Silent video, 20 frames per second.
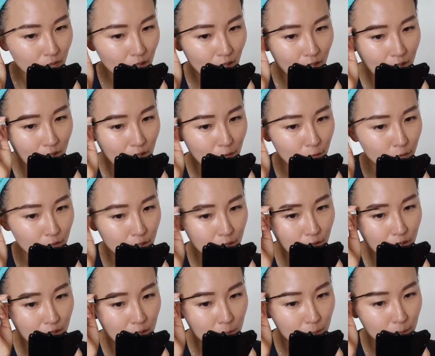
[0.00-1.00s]
and that video
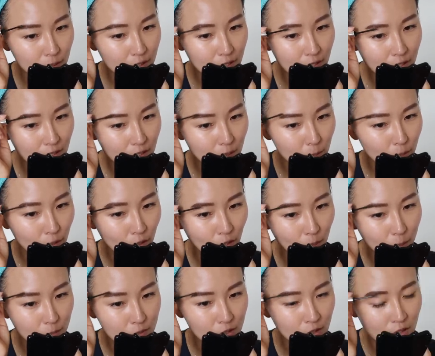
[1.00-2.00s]
completely
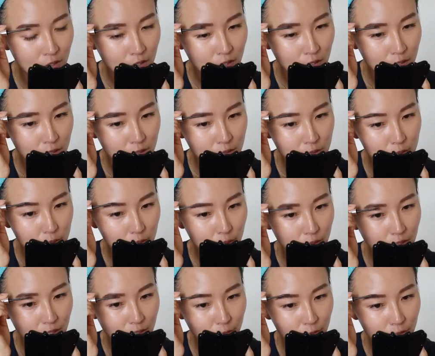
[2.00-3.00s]
popped.
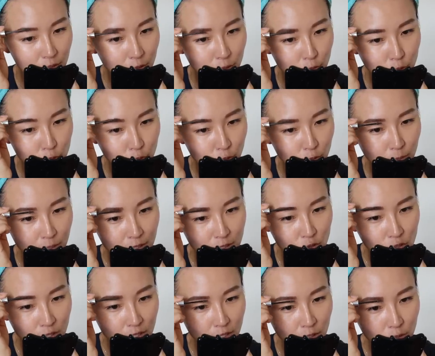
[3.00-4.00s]
So that video took my
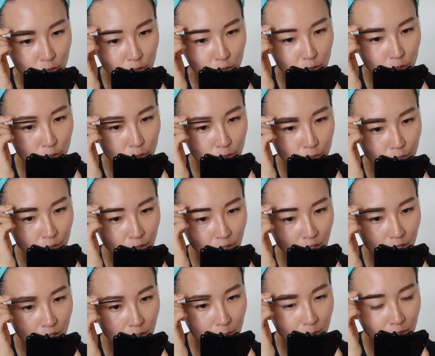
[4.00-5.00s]
channel
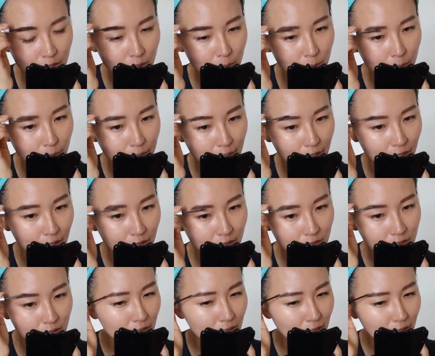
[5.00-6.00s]
from
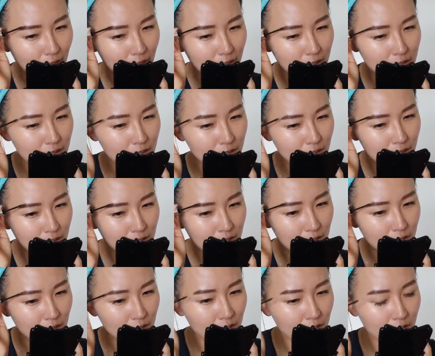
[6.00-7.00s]
about
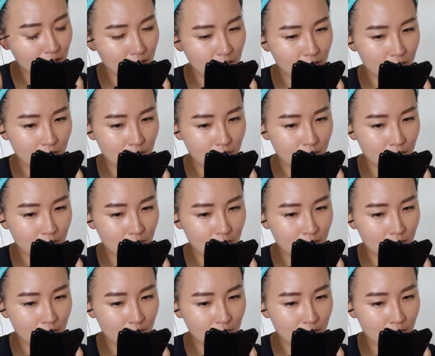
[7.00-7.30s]
1,000